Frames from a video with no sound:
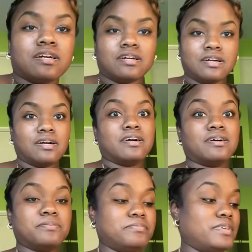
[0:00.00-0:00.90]

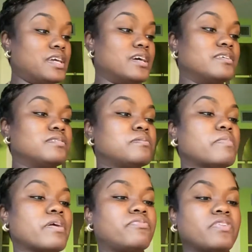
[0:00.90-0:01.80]
yeah,
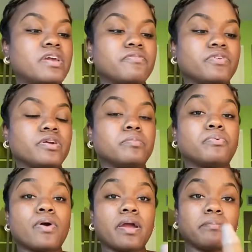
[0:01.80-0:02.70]
my favorite
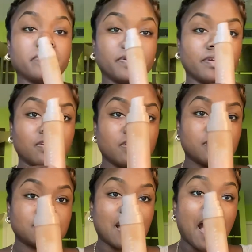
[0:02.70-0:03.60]
primer
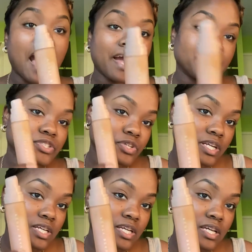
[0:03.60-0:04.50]
is the
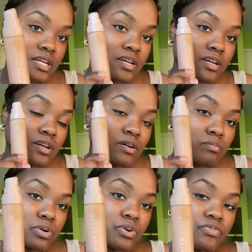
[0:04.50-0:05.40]
Hydrating
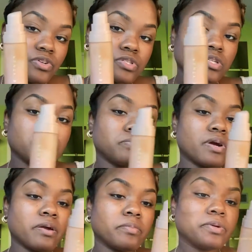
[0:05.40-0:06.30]
Pro Filt'r
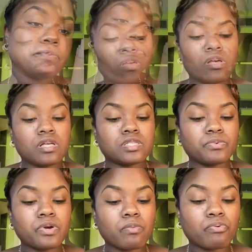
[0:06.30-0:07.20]
Primer. So we're
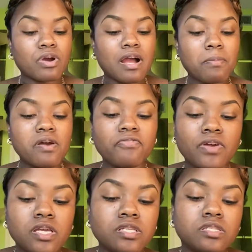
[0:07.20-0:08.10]
gonna prime our
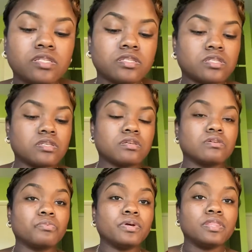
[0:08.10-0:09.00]
face
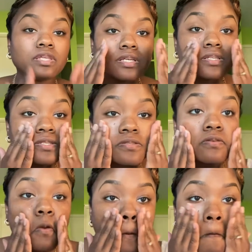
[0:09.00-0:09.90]
with this.
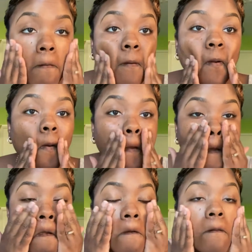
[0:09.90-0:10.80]

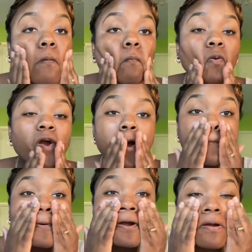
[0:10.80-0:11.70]
Prime,
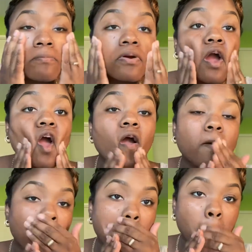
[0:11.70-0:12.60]
prime, prime.